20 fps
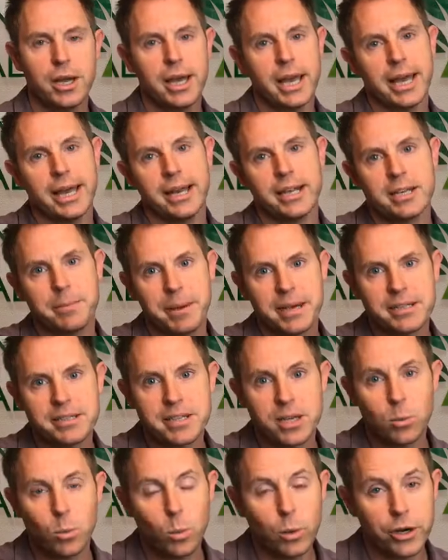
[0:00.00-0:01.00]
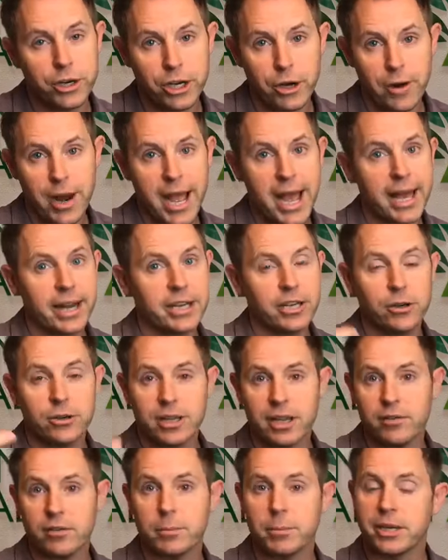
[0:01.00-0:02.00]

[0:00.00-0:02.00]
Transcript: and it depends on where you're at in your level,